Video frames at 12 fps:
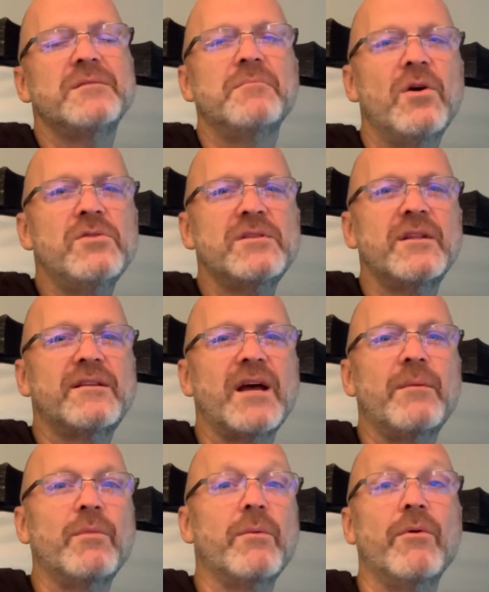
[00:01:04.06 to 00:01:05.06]
most of the
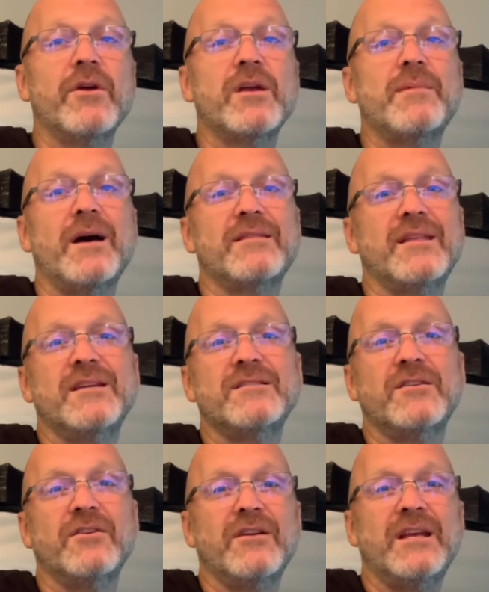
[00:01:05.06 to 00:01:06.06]
time we worry about things
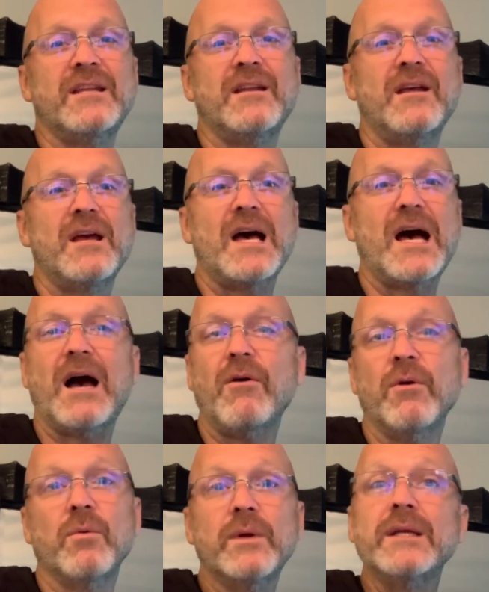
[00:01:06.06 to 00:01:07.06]
that are in
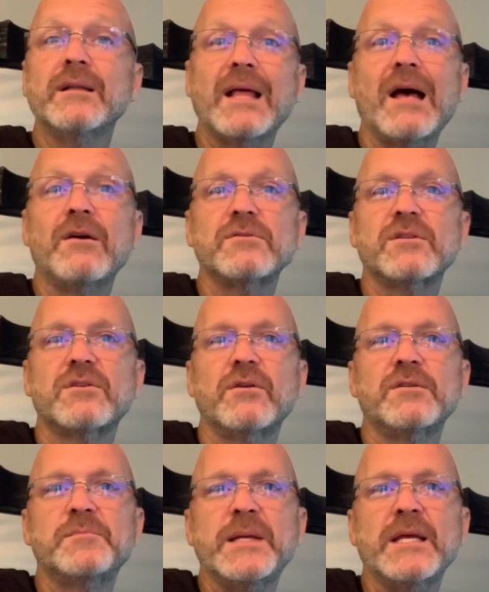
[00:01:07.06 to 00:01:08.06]
our wheelhouse, so
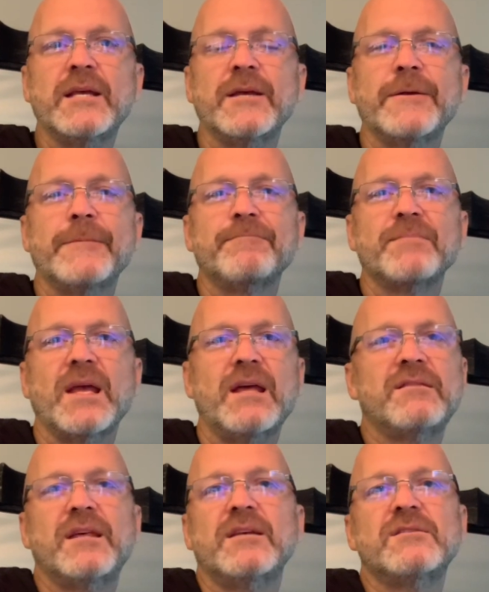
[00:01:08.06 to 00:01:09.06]
to speak,
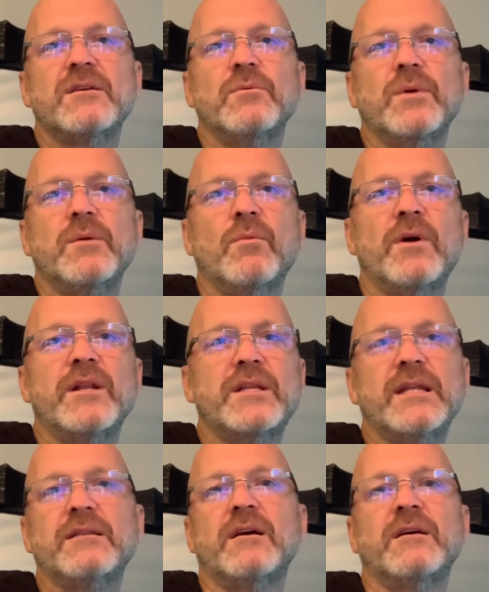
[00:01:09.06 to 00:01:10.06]
and things that we want to
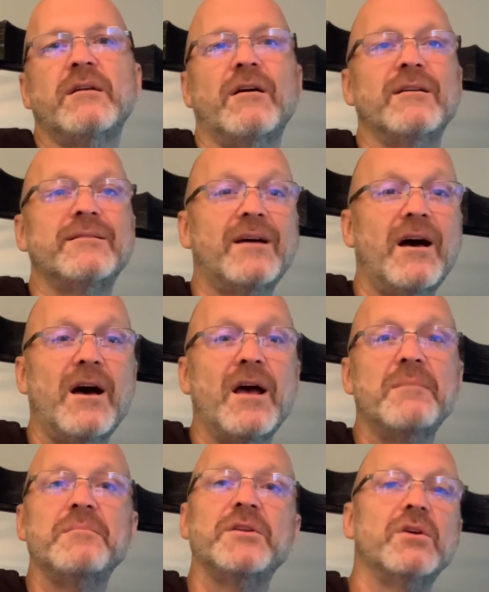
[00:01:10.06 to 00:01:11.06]
get done on
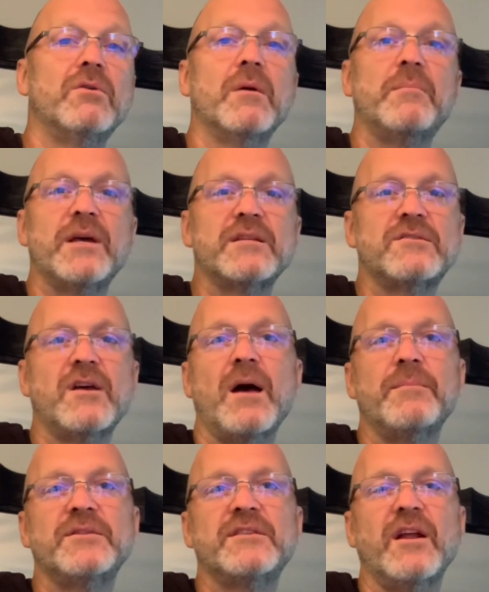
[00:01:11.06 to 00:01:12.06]
time and do our best
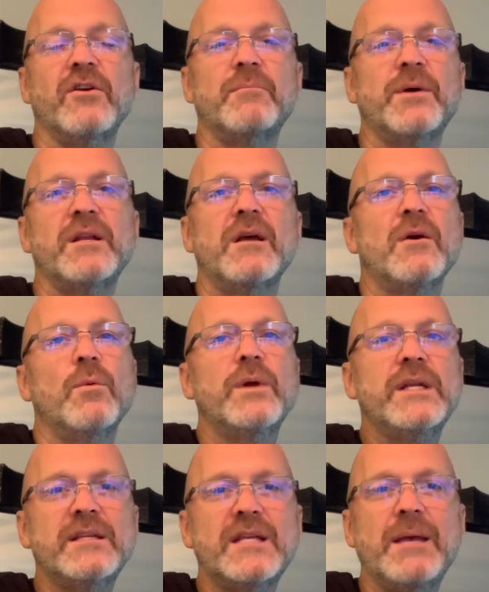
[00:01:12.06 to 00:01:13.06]
job, etc. But we
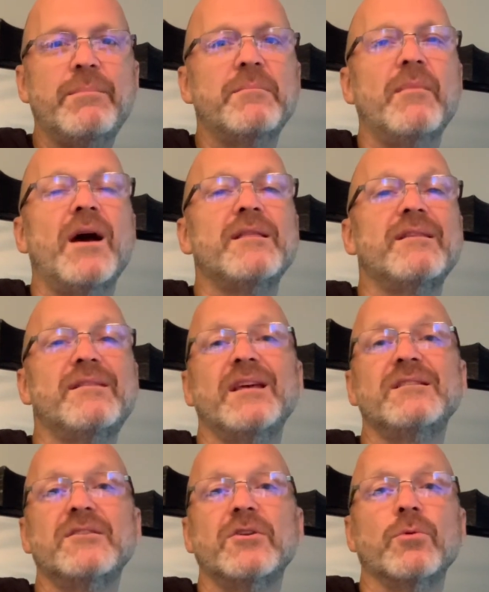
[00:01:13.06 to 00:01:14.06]
need to keep in mind the
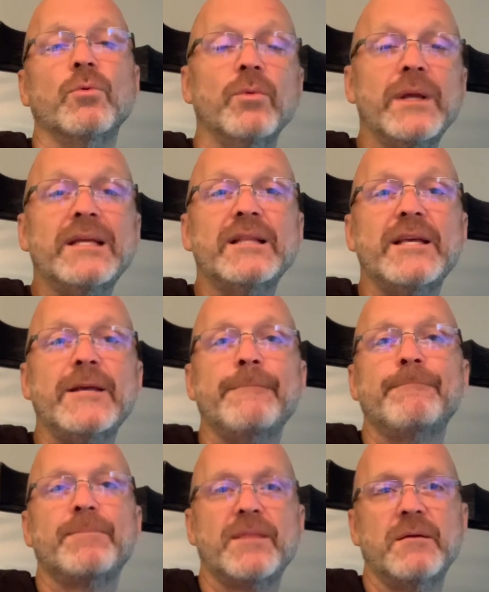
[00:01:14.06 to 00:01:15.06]
things that are really
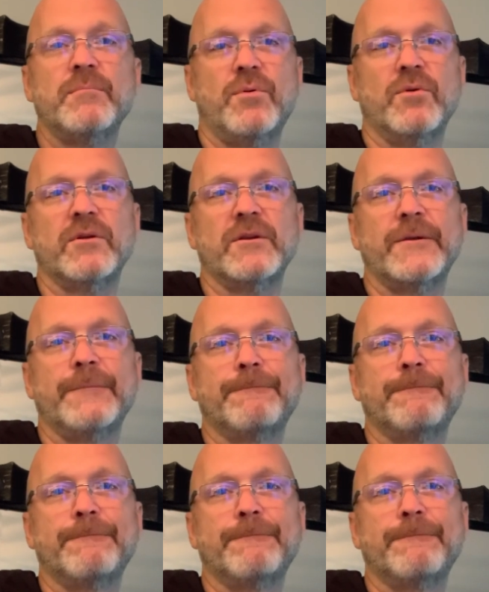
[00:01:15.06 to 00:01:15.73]
important.